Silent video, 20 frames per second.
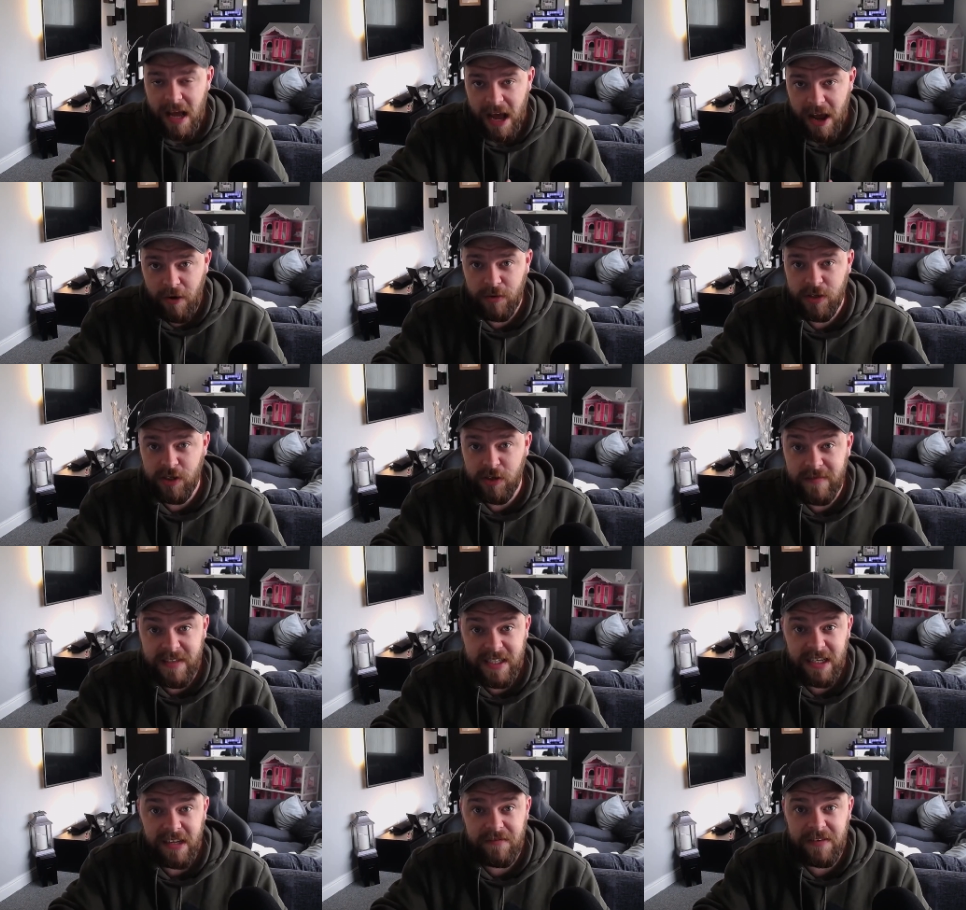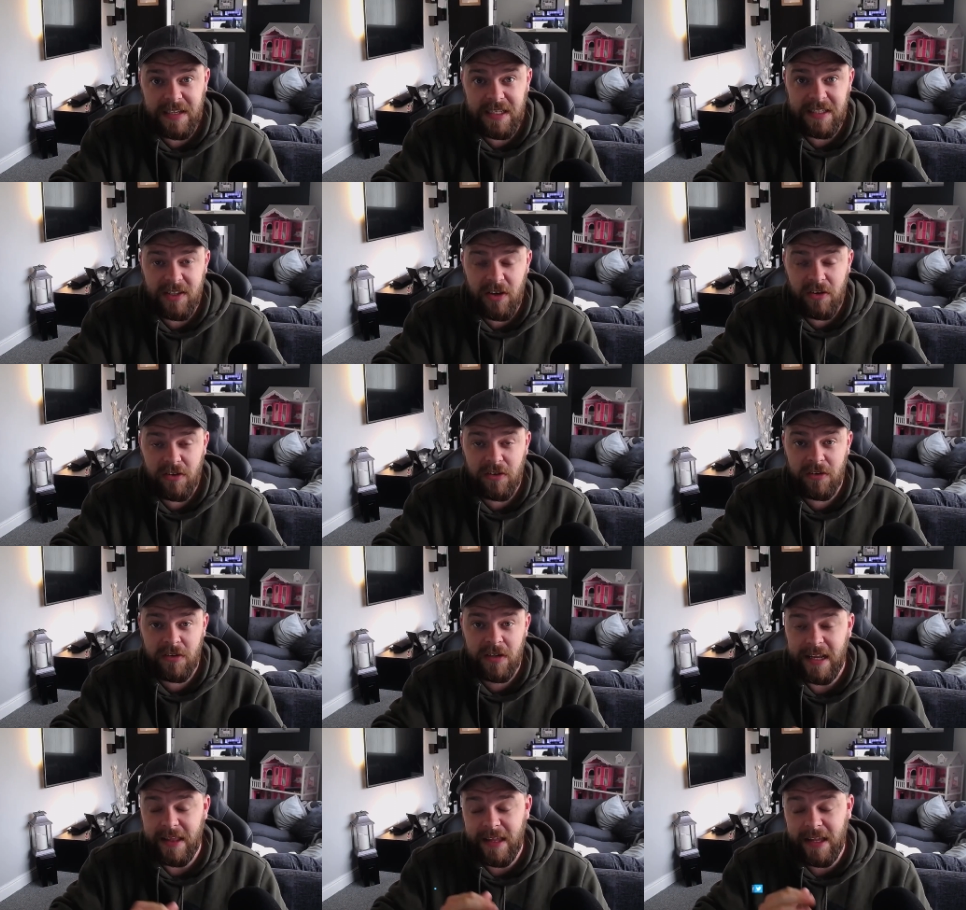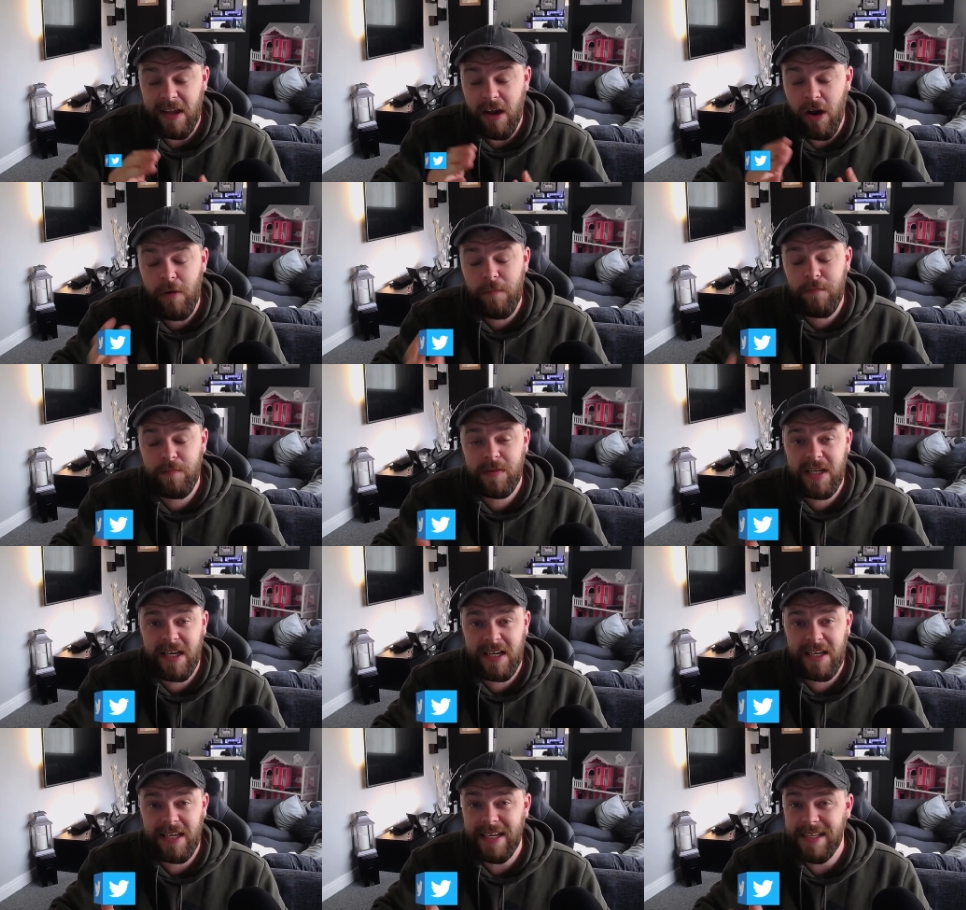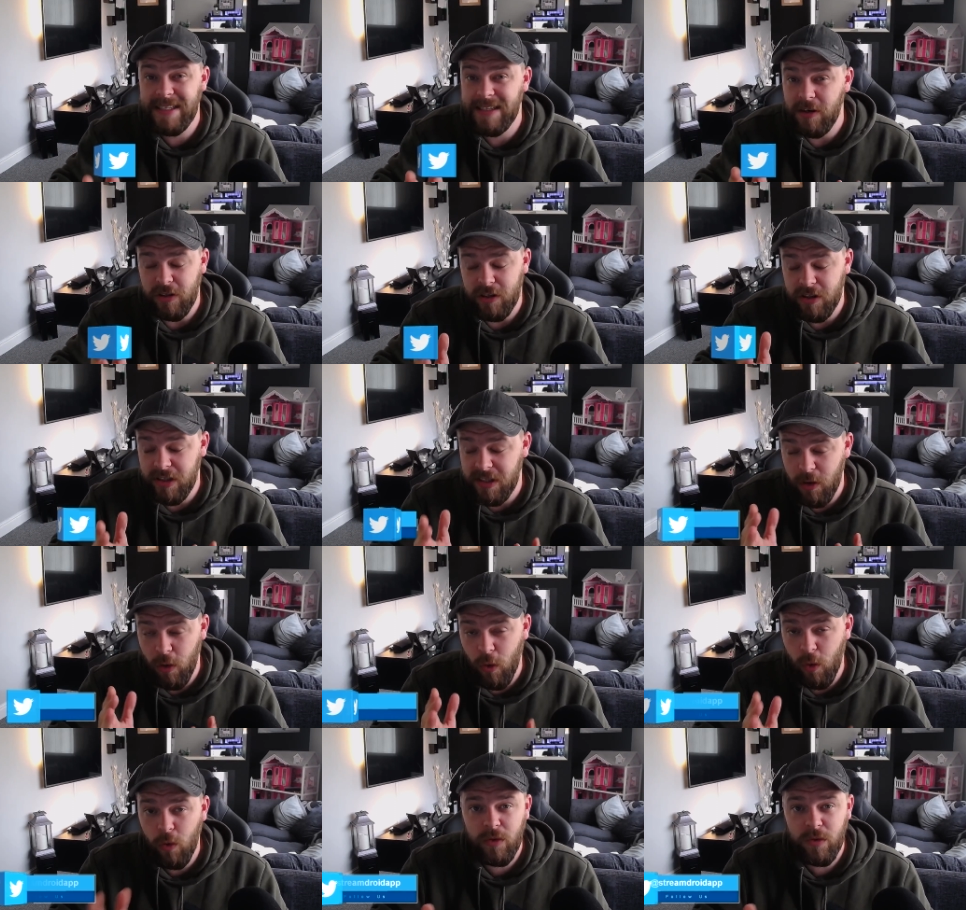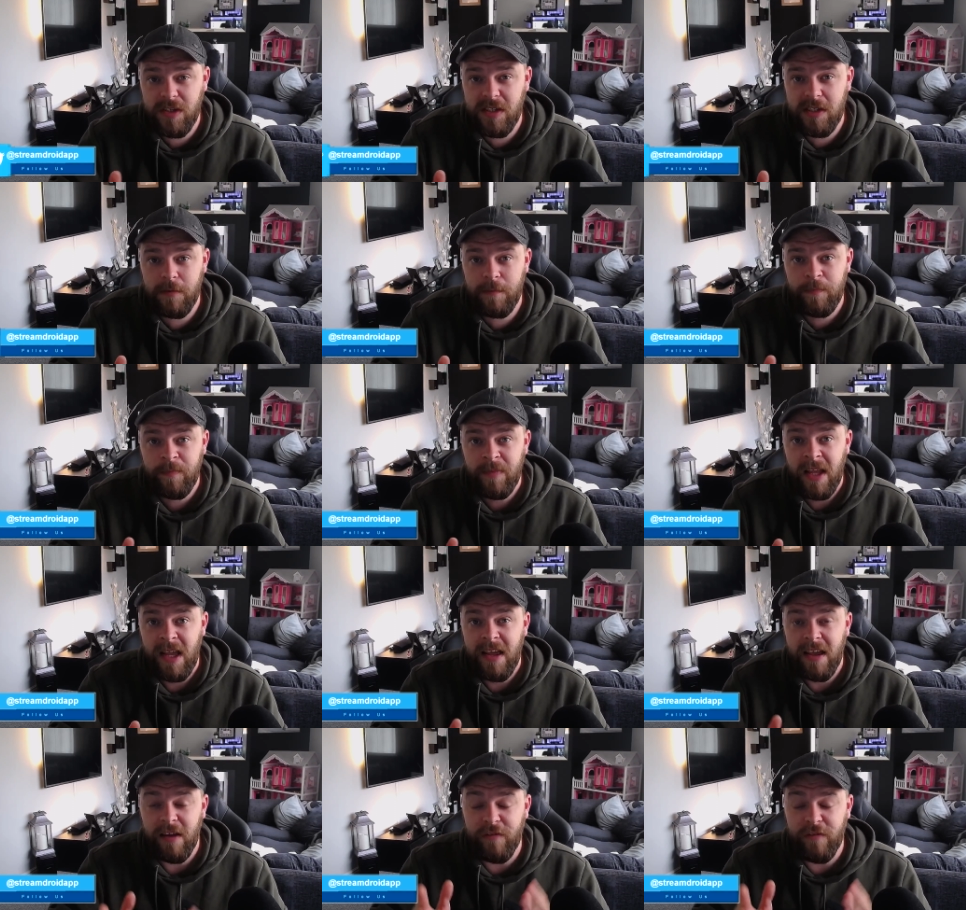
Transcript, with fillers: out of TV Zion. The update is just awesome.